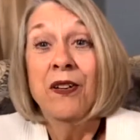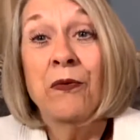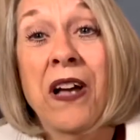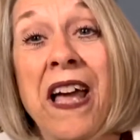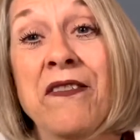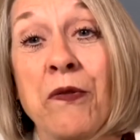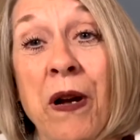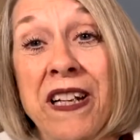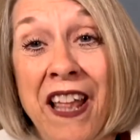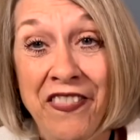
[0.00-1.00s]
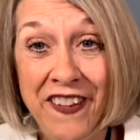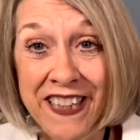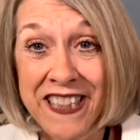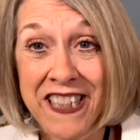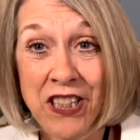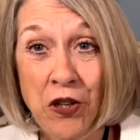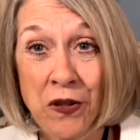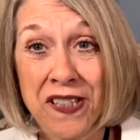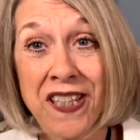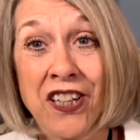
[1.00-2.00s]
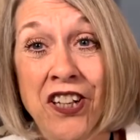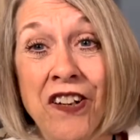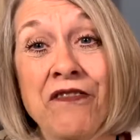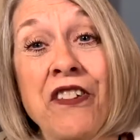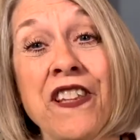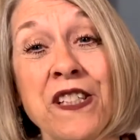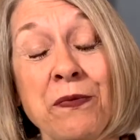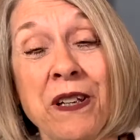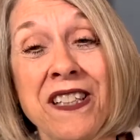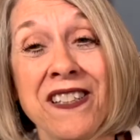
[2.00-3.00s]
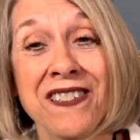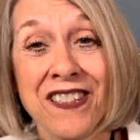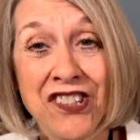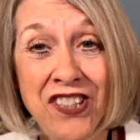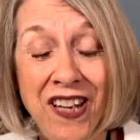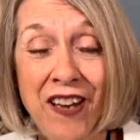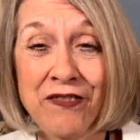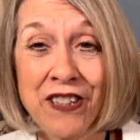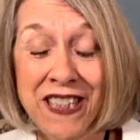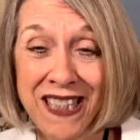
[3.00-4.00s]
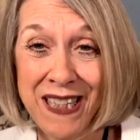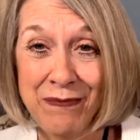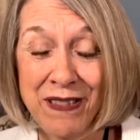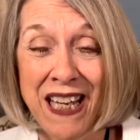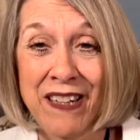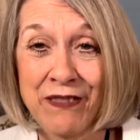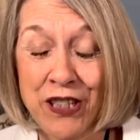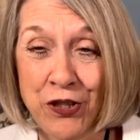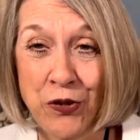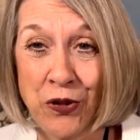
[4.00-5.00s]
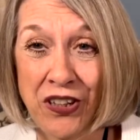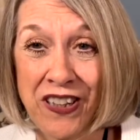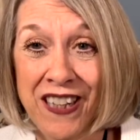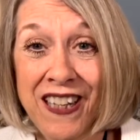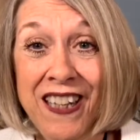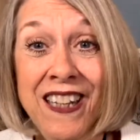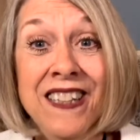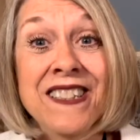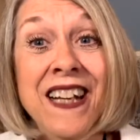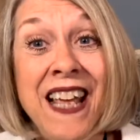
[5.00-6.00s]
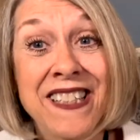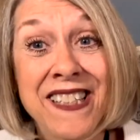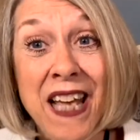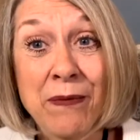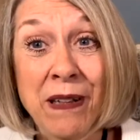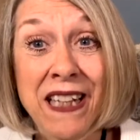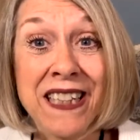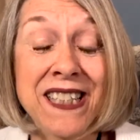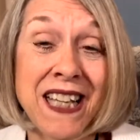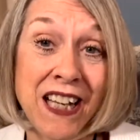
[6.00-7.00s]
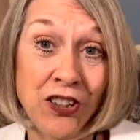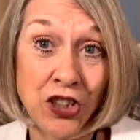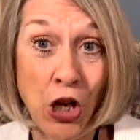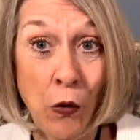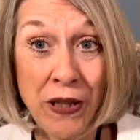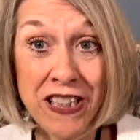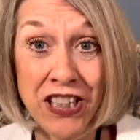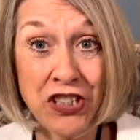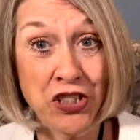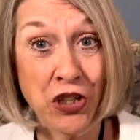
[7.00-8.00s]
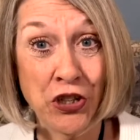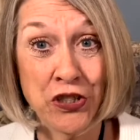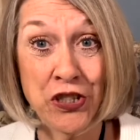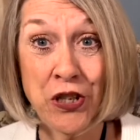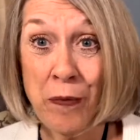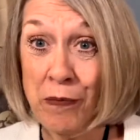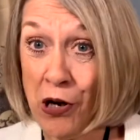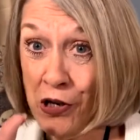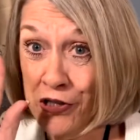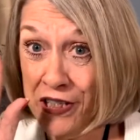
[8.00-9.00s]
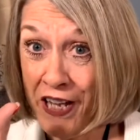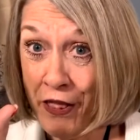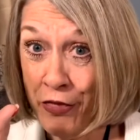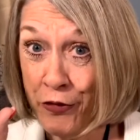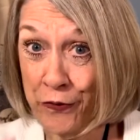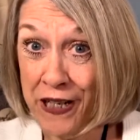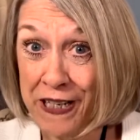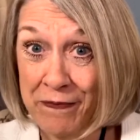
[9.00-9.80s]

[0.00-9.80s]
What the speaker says: Well, hey everyone, Athena Dean Holtz here for this week's edition of Redeemed and Restored. Today's segment is titled Going to Church, Part 3.